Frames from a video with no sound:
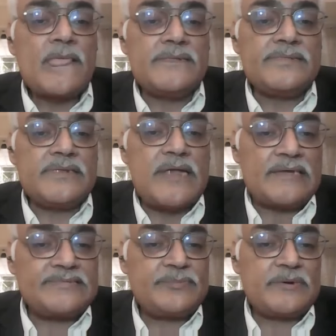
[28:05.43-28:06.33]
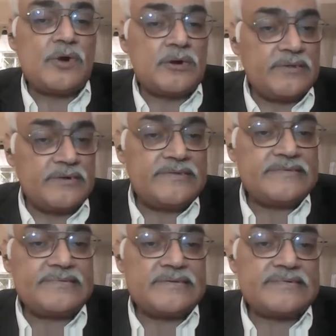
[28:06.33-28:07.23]
And the last but not the
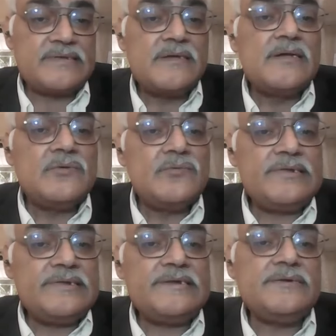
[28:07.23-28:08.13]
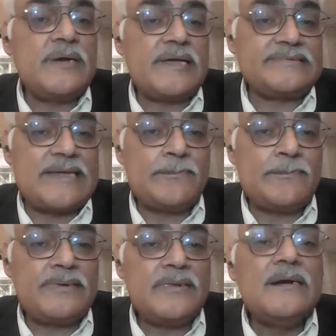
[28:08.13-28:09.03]
least is we lead by
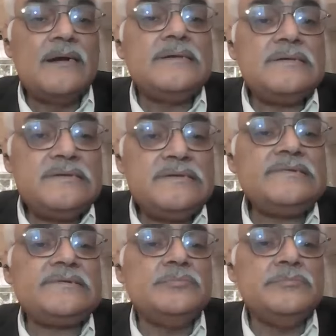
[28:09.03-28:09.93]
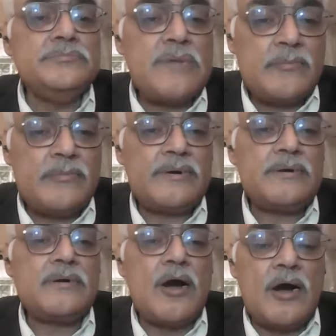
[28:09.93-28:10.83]
example. Each
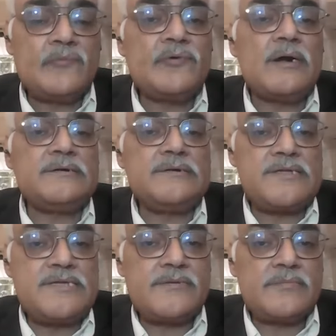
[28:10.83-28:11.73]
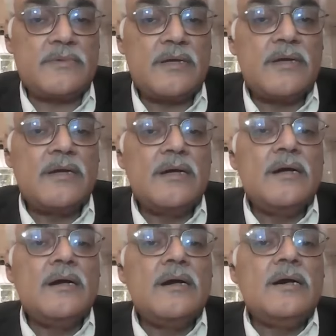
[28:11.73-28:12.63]
member of our team
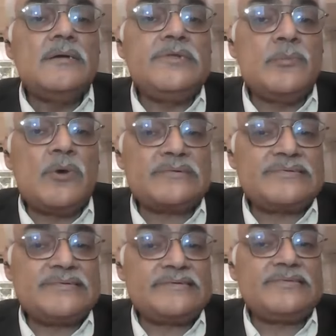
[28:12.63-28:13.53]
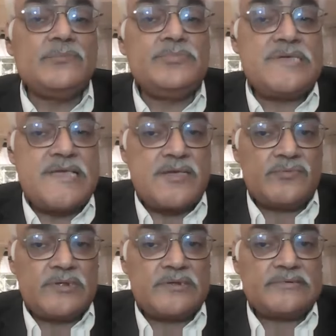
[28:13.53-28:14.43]
demonstrates the
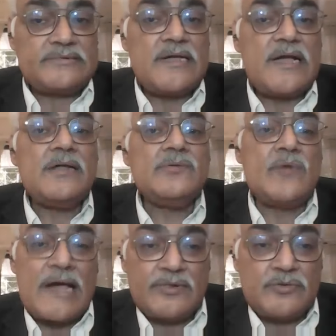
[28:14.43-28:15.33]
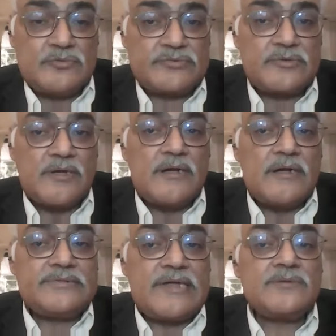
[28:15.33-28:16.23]
behaviors and values
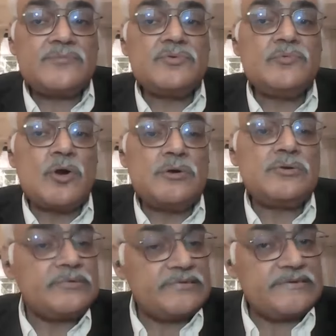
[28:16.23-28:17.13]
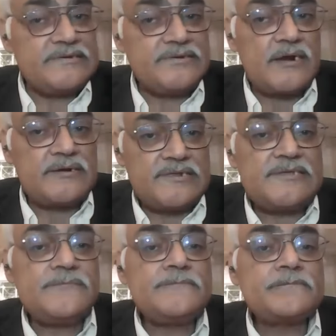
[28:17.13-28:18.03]
that we want to see in our
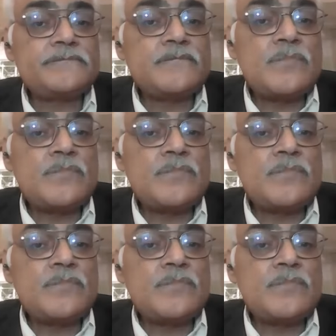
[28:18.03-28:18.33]
team.